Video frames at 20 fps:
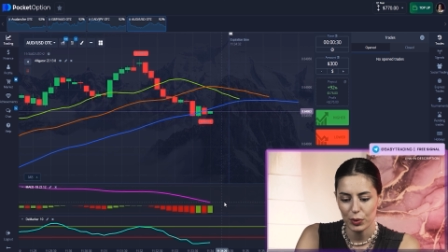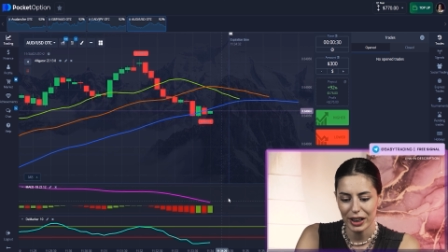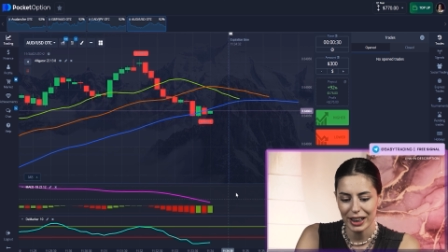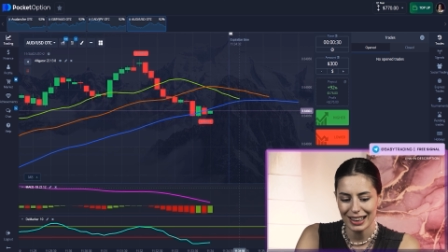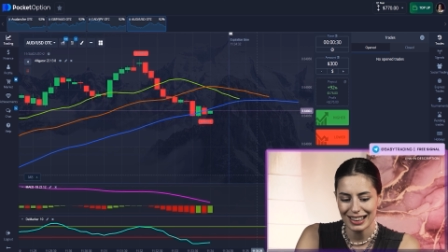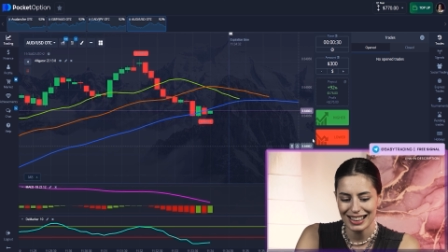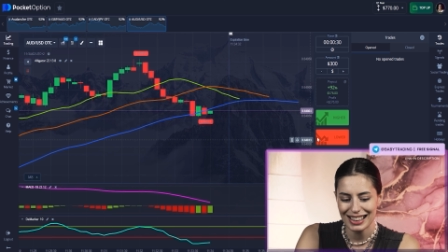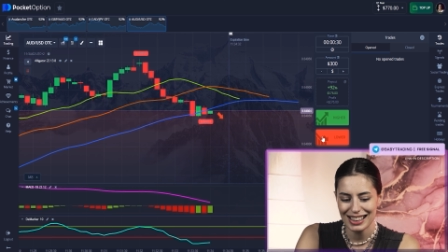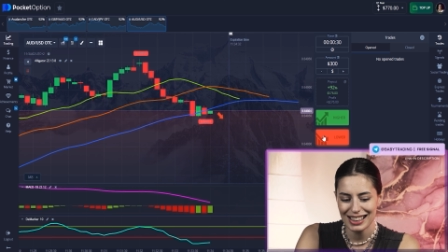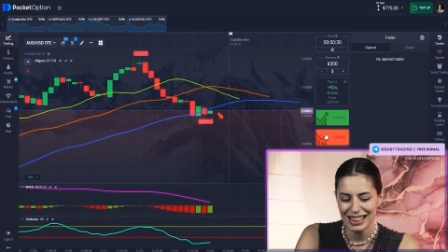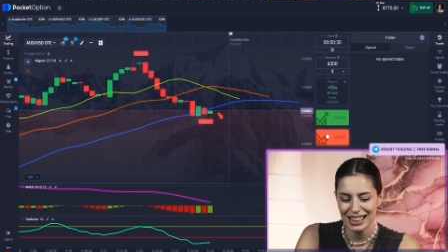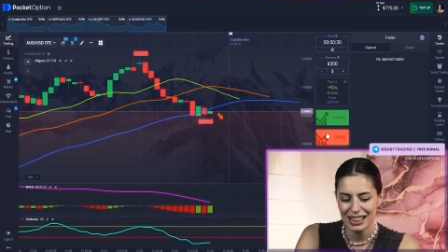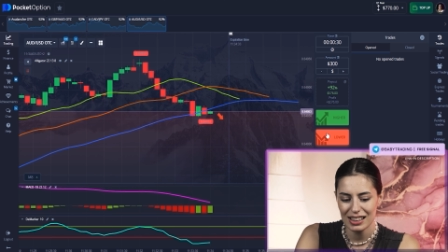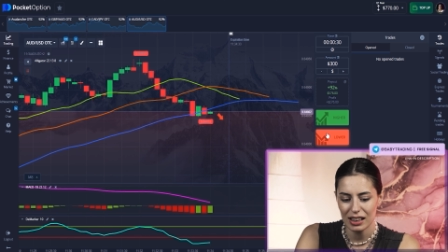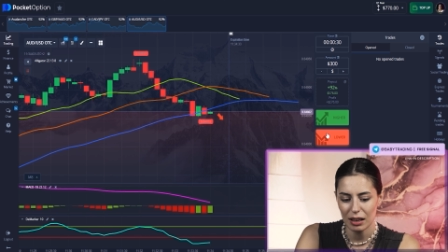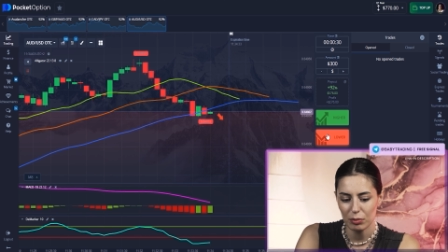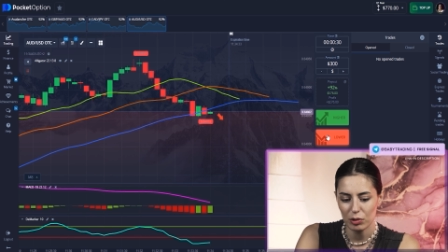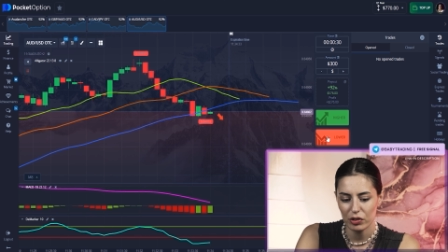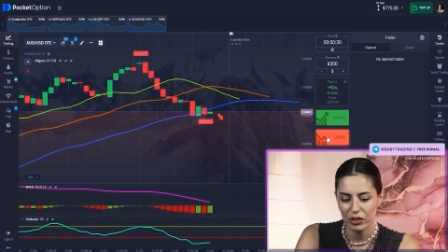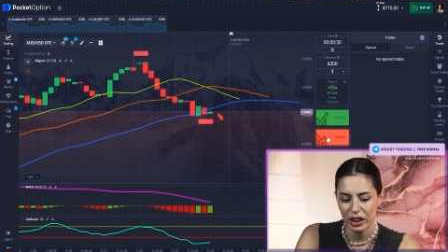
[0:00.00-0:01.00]
We can see
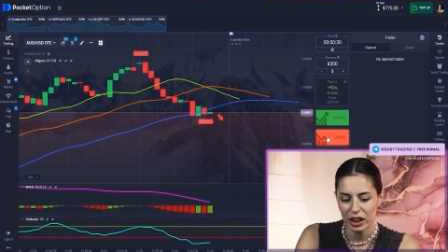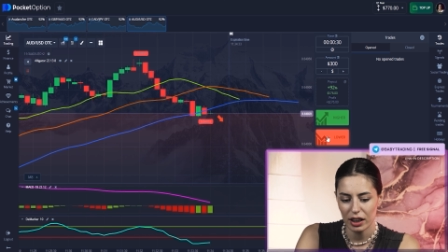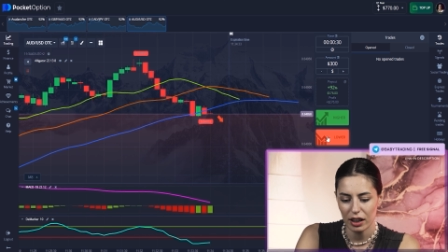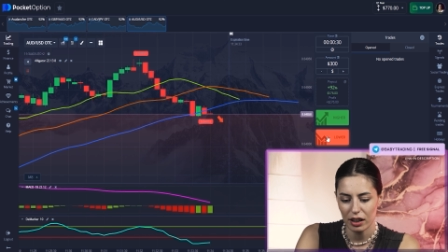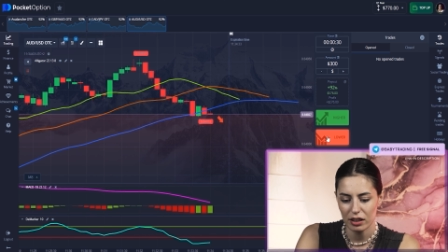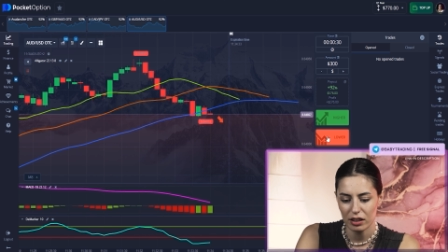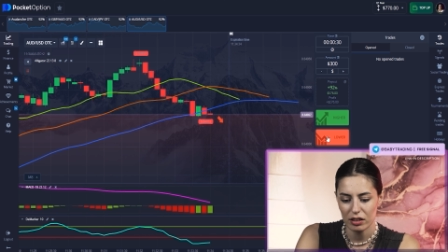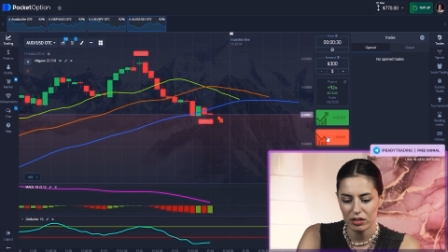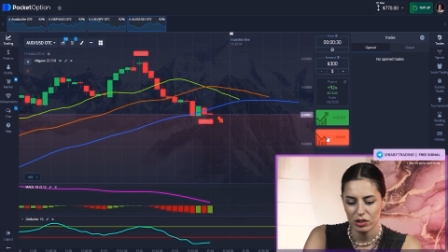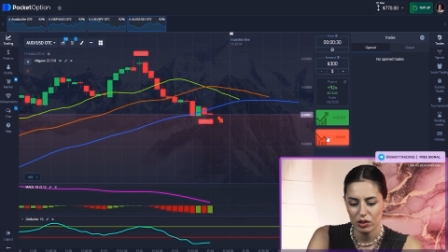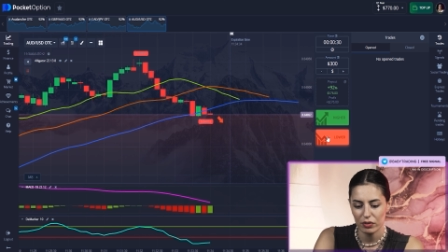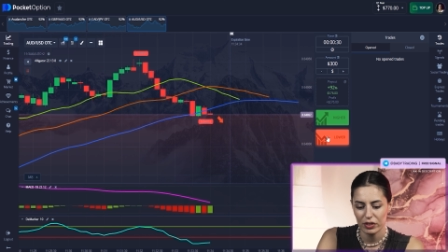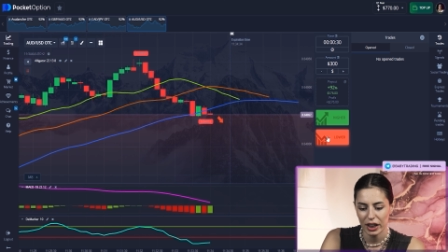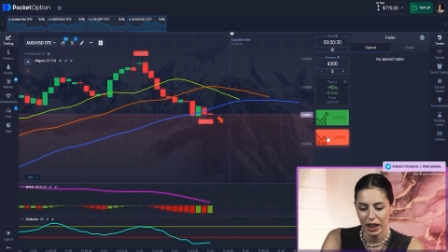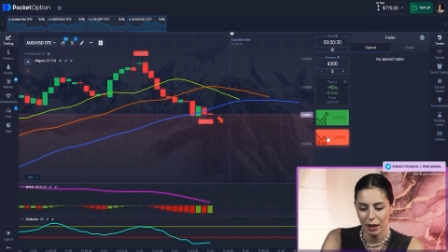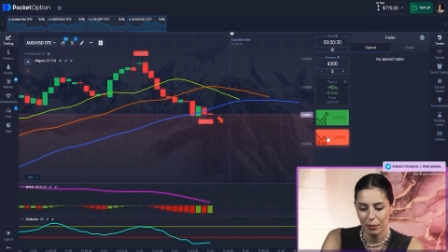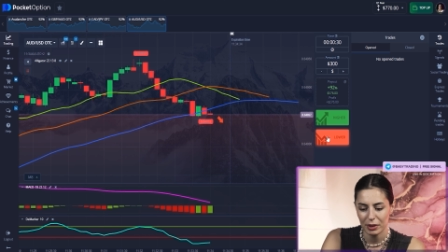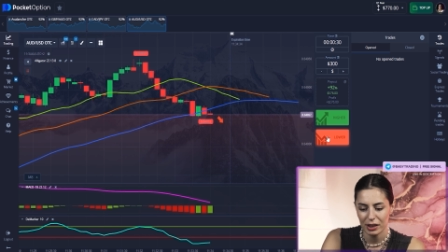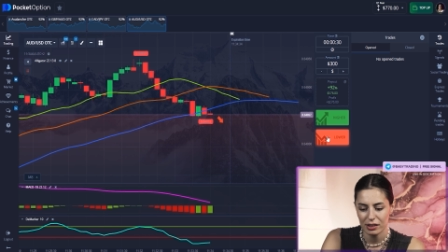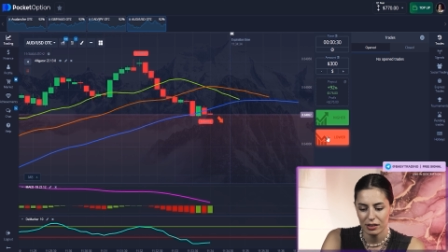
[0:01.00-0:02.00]
some green candles of the
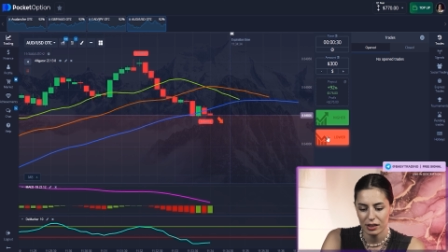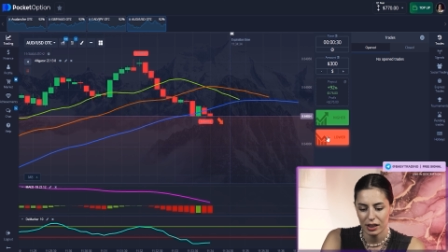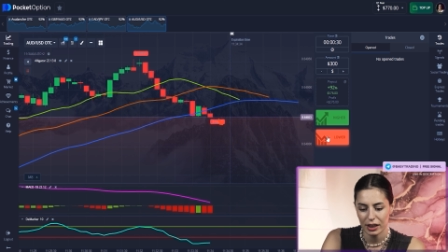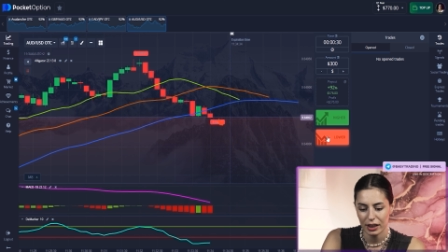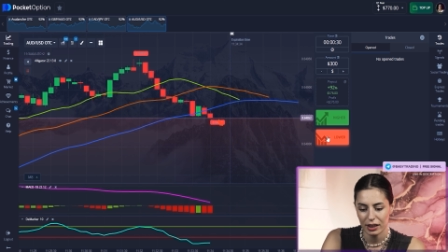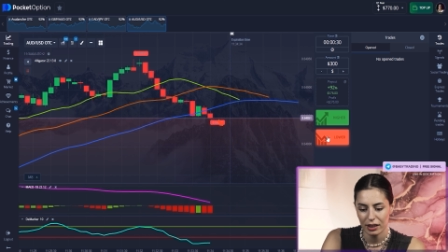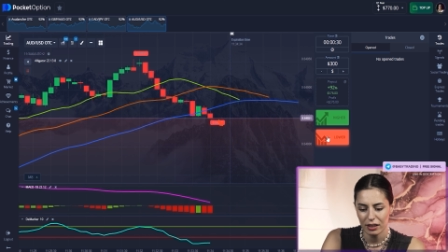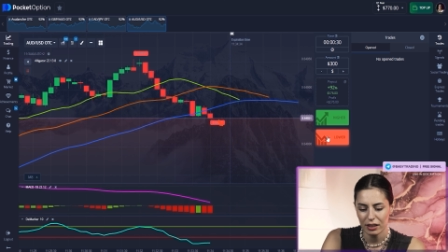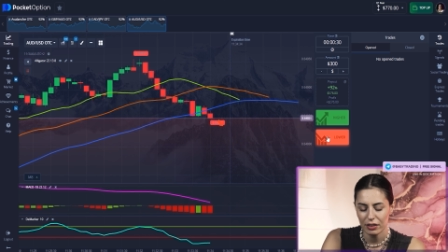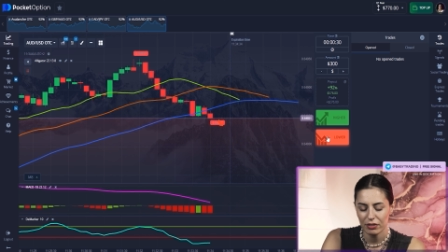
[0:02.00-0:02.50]
yummy city.